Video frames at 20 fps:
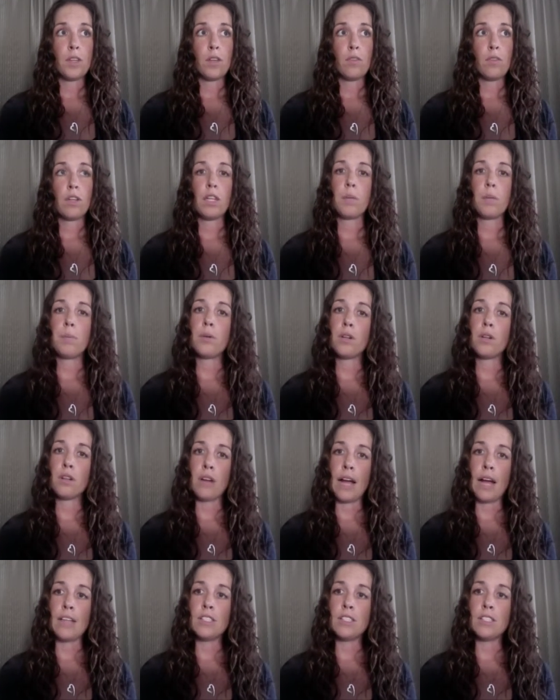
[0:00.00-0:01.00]
really
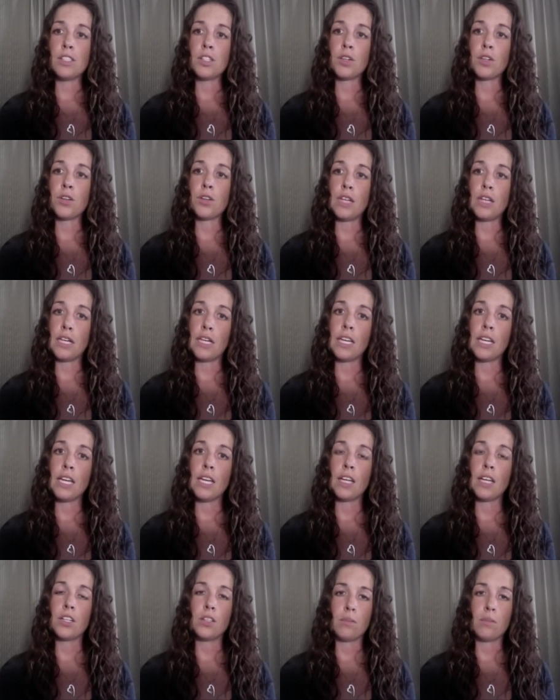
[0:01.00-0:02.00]
progress your
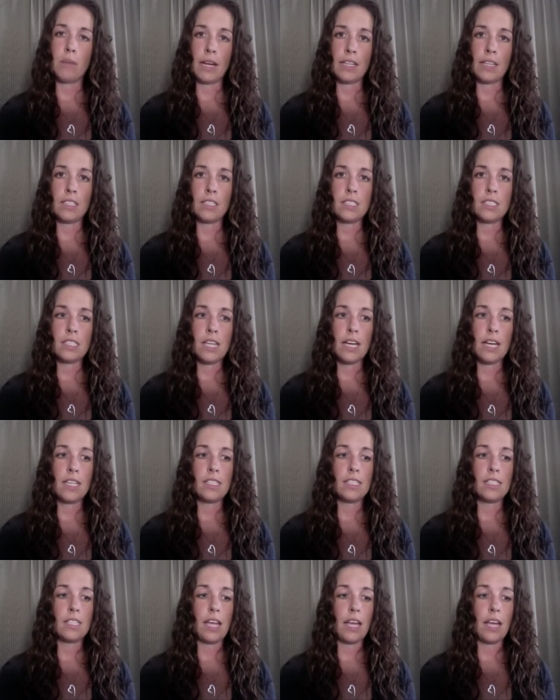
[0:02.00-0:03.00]
thinking and your
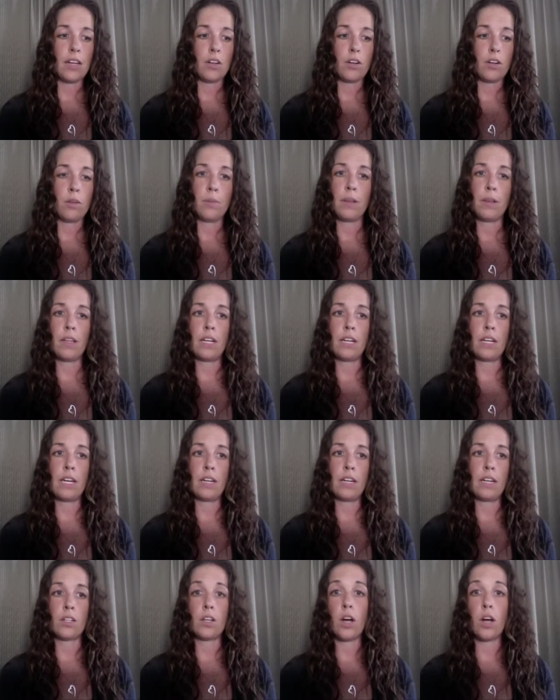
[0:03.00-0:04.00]
mindsets and your
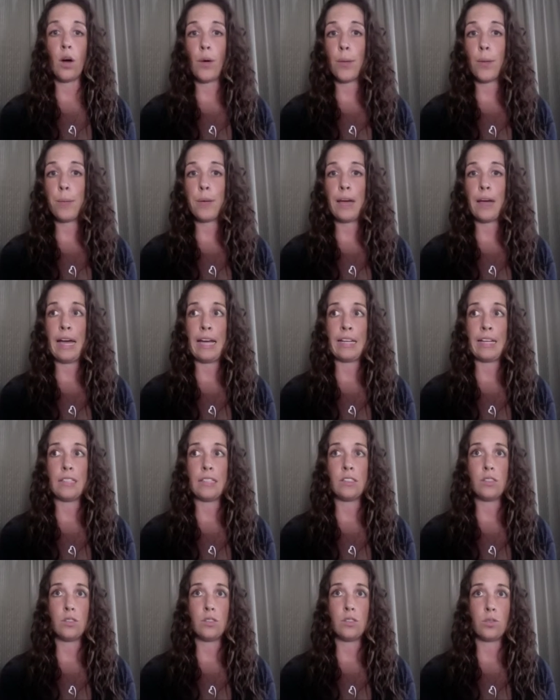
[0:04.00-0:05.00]
ability to cope
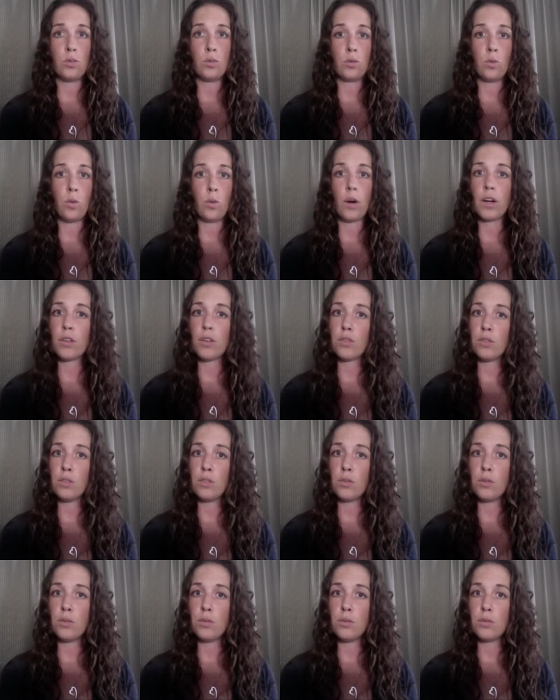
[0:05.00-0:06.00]
and to work
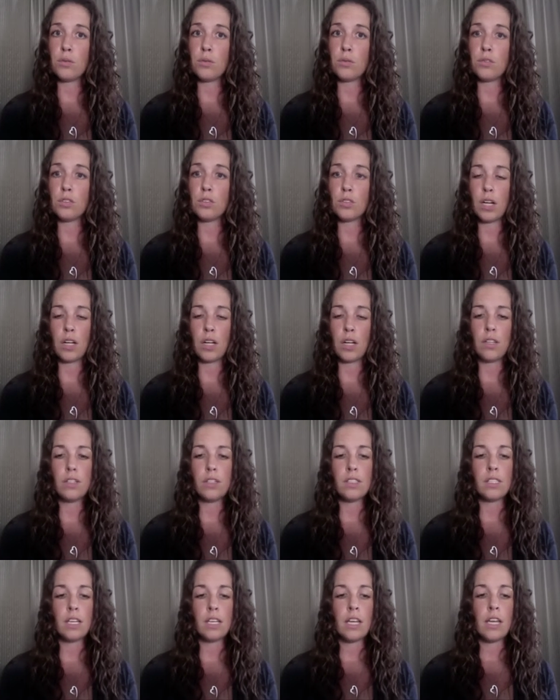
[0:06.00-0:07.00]
through
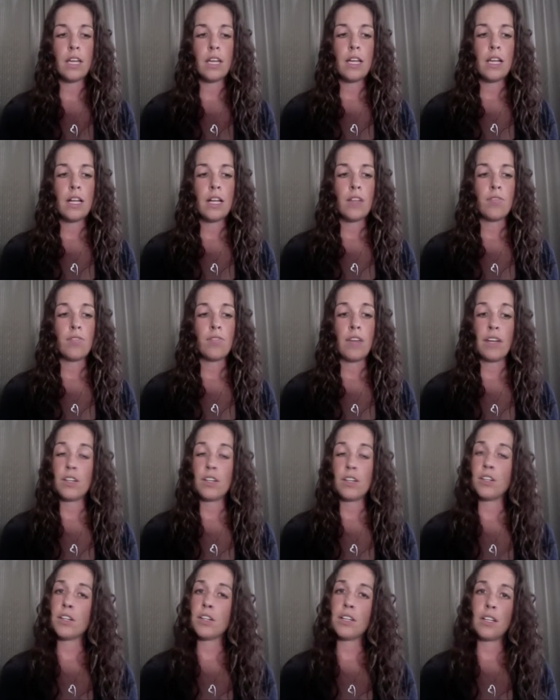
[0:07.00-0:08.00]
struggles,
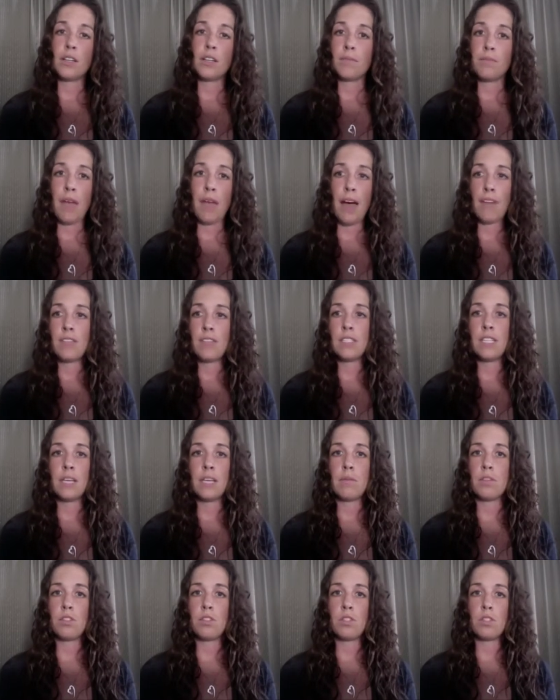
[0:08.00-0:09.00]
then you're going to have the
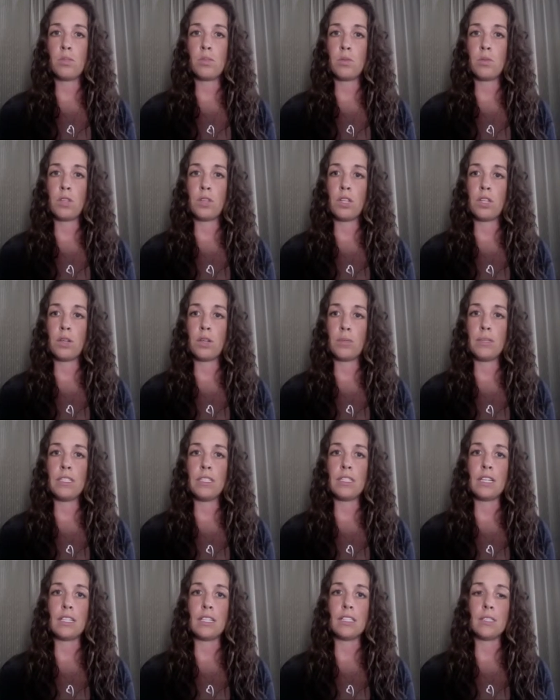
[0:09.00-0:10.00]
same issues within your
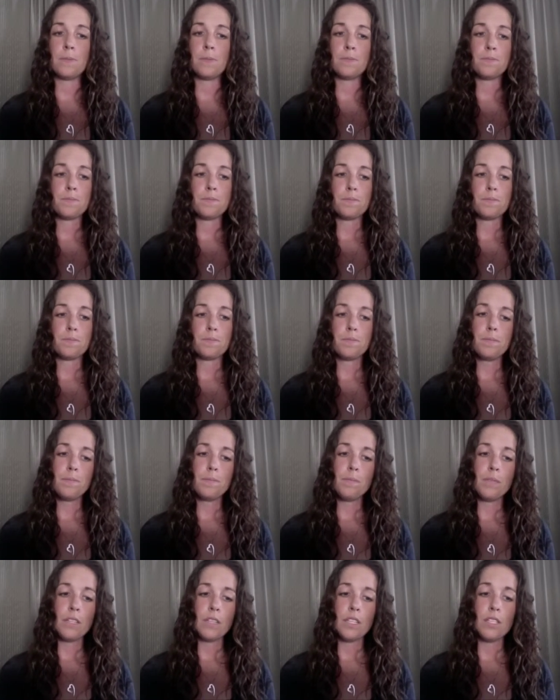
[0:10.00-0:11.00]
business.
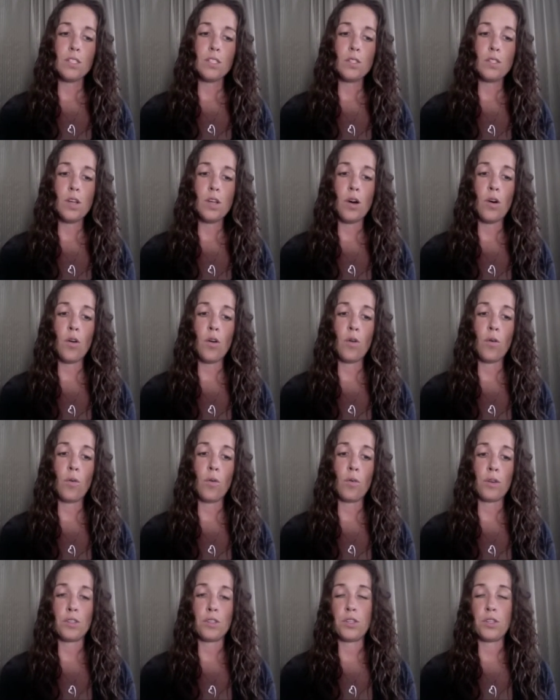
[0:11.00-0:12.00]
So
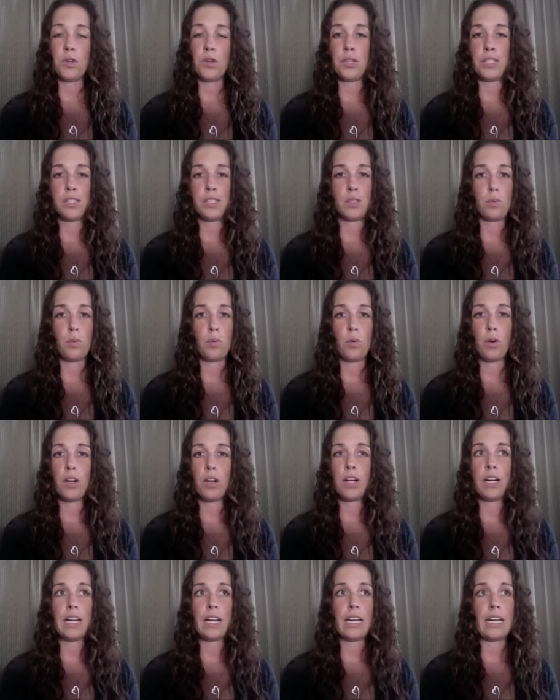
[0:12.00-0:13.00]
with Tony's
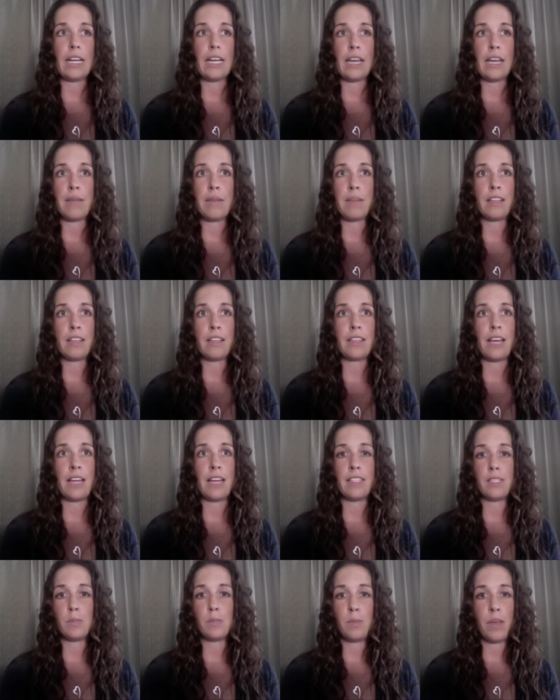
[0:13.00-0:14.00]
support, I mean,
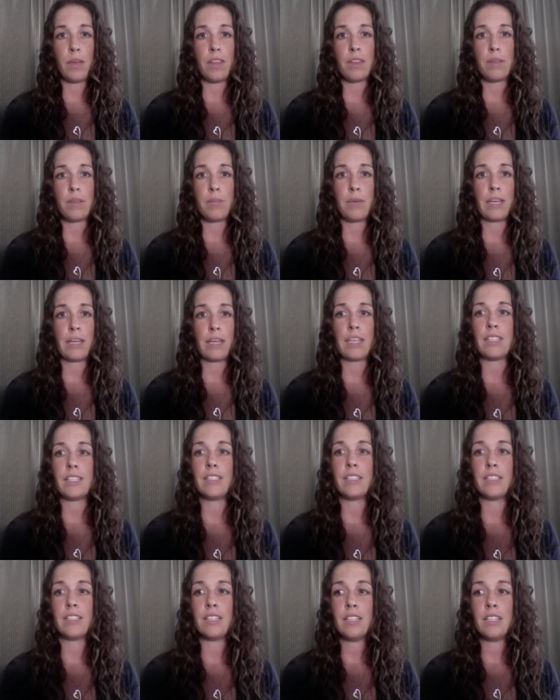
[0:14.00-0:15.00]
that's been the
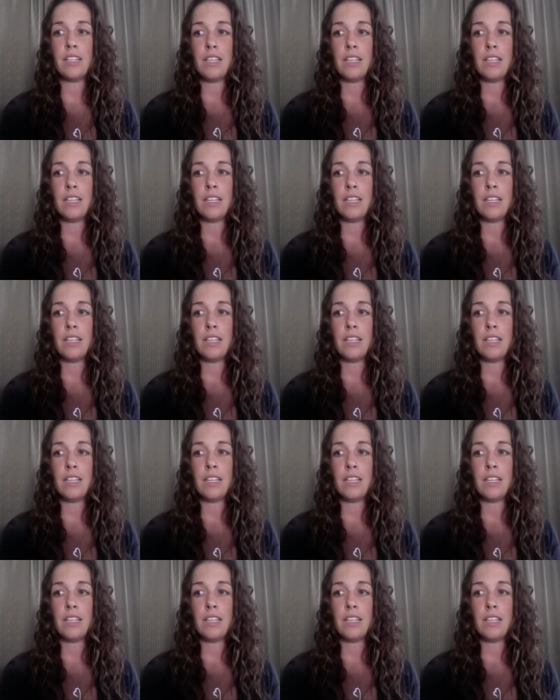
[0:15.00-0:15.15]
biggest